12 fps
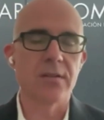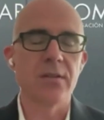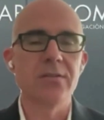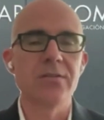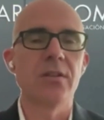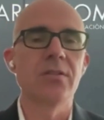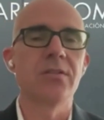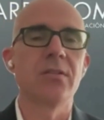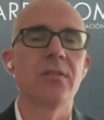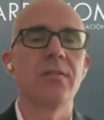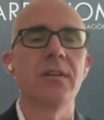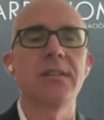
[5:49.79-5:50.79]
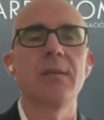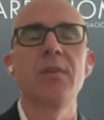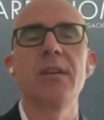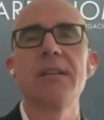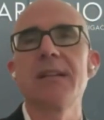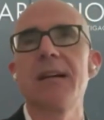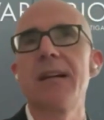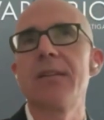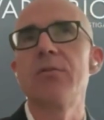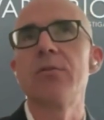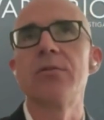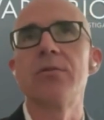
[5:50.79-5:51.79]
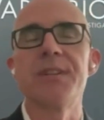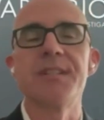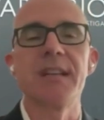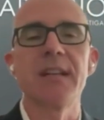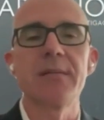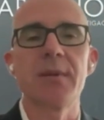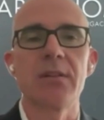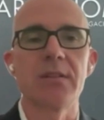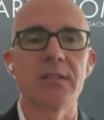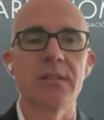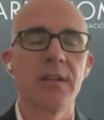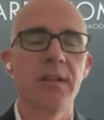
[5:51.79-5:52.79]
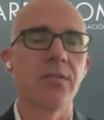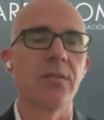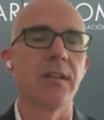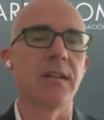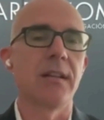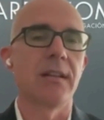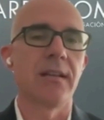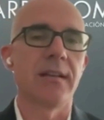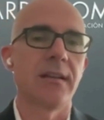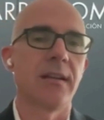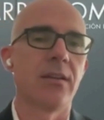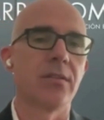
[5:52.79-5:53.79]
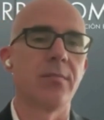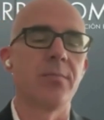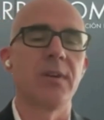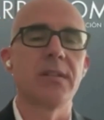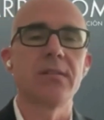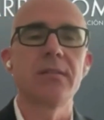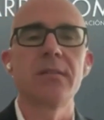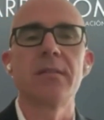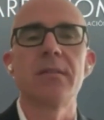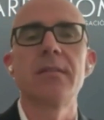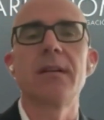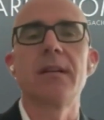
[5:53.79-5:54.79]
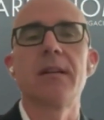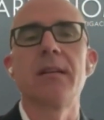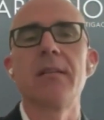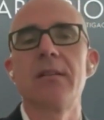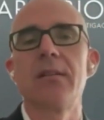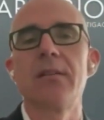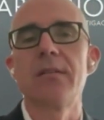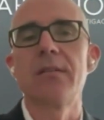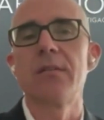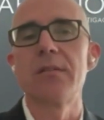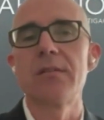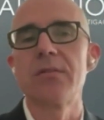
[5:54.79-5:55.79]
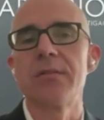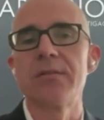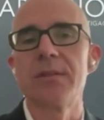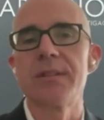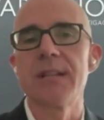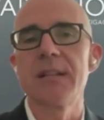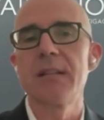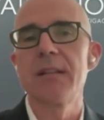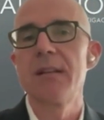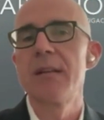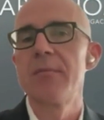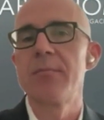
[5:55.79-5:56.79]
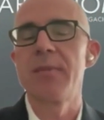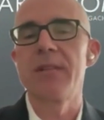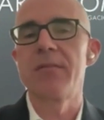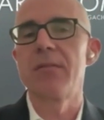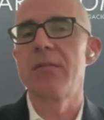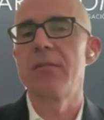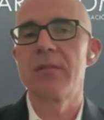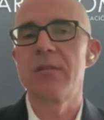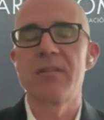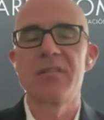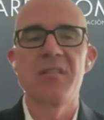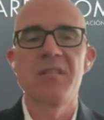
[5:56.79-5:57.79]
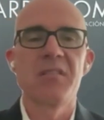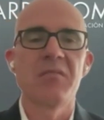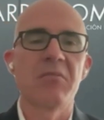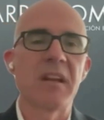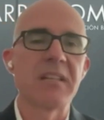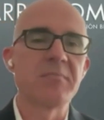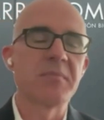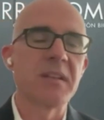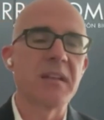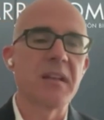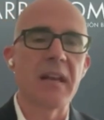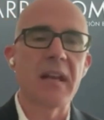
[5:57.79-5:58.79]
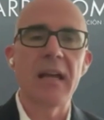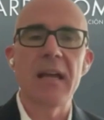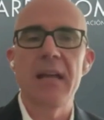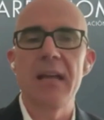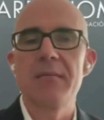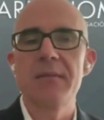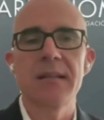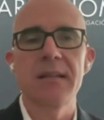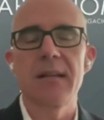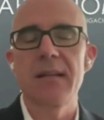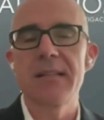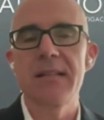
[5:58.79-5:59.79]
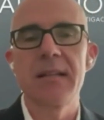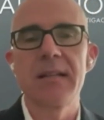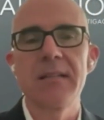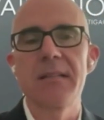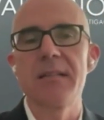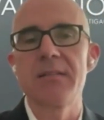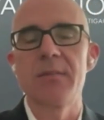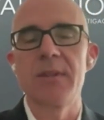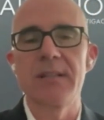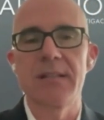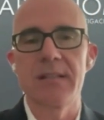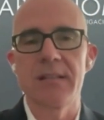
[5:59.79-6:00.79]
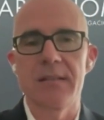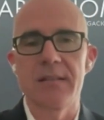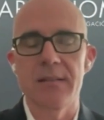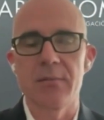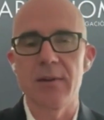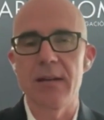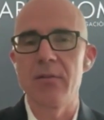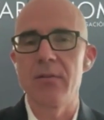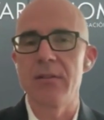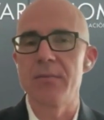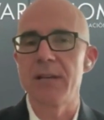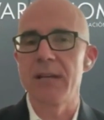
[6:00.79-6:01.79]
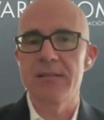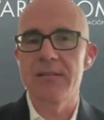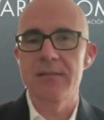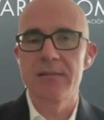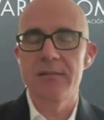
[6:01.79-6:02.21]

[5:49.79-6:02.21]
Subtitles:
Not all. For example, it's hard to inject because you need a lot of pressure, a lot of force to inject. But for grasping knives and snares, to me, it's a really good device.